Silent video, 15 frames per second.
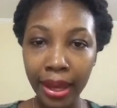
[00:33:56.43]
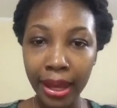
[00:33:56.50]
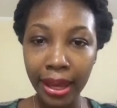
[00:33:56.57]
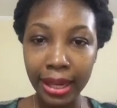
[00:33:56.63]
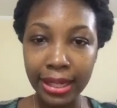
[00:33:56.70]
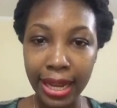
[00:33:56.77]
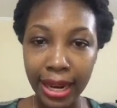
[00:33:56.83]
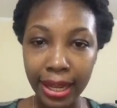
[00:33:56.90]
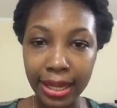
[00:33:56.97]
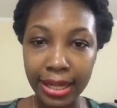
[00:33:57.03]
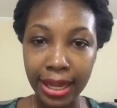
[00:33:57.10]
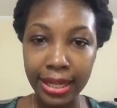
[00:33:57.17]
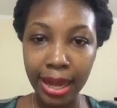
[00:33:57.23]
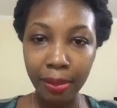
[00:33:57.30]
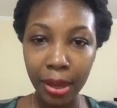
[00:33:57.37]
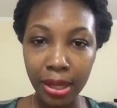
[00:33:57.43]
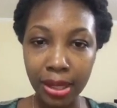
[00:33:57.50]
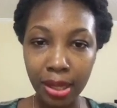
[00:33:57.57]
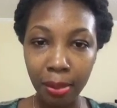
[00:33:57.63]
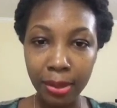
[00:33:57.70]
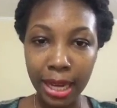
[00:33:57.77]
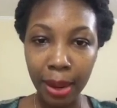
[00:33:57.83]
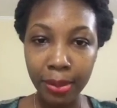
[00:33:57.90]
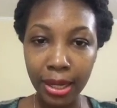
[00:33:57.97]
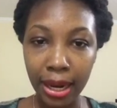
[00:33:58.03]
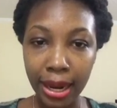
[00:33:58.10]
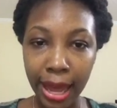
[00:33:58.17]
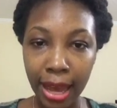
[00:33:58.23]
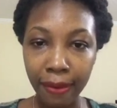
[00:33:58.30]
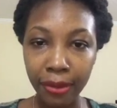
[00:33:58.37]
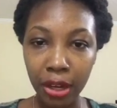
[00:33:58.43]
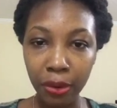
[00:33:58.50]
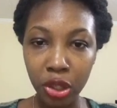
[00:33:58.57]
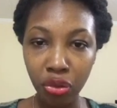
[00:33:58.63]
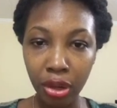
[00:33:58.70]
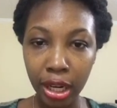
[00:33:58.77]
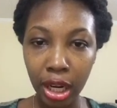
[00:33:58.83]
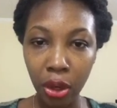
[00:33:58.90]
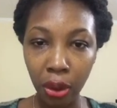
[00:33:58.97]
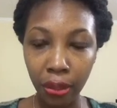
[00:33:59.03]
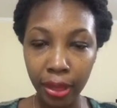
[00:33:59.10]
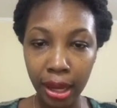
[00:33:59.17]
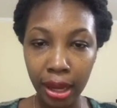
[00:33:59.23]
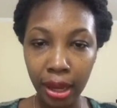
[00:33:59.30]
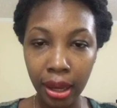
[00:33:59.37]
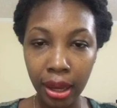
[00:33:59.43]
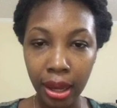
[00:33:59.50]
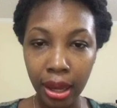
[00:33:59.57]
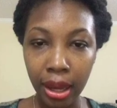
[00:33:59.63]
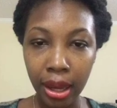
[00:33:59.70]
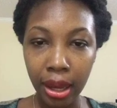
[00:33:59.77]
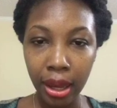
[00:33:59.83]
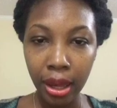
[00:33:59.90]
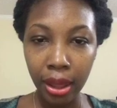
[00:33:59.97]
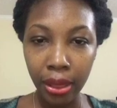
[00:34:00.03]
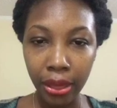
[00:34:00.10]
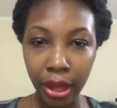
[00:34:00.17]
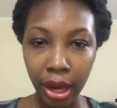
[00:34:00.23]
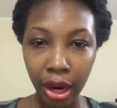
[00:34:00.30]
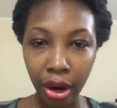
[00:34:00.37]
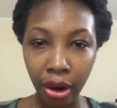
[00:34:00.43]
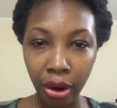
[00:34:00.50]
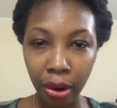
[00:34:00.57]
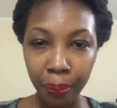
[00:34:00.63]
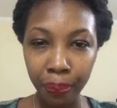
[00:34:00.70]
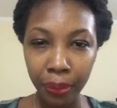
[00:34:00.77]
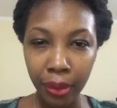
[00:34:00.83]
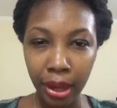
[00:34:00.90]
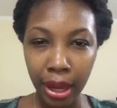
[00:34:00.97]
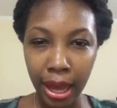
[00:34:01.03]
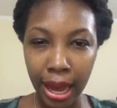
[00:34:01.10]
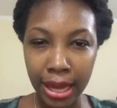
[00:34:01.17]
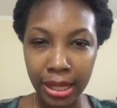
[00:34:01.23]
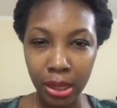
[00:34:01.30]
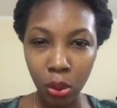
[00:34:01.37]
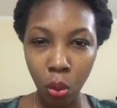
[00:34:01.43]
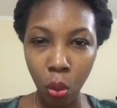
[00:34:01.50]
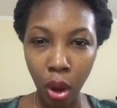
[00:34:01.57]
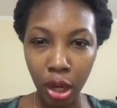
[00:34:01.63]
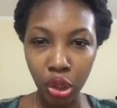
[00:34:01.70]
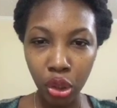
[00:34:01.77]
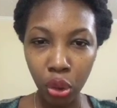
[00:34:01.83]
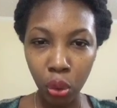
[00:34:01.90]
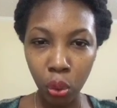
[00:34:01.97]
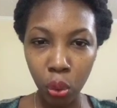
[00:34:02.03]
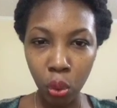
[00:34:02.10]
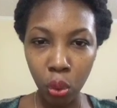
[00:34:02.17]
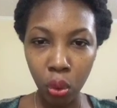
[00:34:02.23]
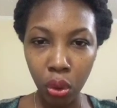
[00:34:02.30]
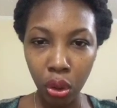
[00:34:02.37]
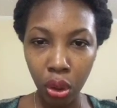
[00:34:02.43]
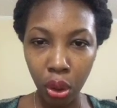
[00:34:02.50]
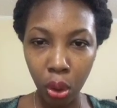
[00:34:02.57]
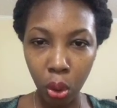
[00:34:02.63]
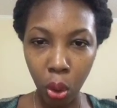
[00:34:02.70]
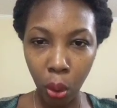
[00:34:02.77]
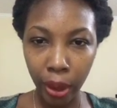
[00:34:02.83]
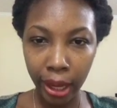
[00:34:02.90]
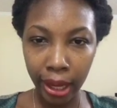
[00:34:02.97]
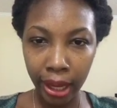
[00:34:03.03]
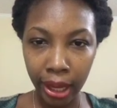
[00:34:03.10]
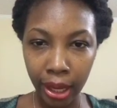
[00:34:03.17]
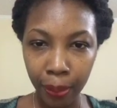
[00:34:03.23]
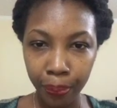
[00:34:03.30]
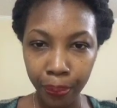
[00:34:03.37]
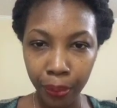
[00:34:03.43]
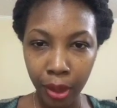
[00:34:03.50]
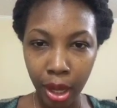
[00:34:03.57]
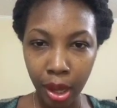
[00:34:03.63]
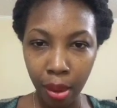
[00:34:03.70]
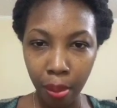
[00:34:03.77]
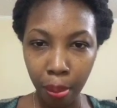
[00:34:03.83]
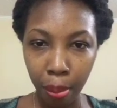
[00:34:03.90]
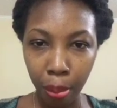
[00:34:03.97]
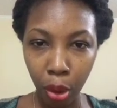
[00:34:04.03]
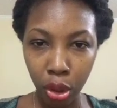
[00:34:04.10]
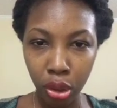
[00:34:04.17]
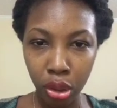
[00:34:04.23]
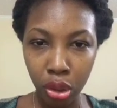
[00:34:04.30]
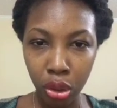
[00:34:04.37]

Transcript: Catalia says, sometimes in life there is really nothing there as to what you going, but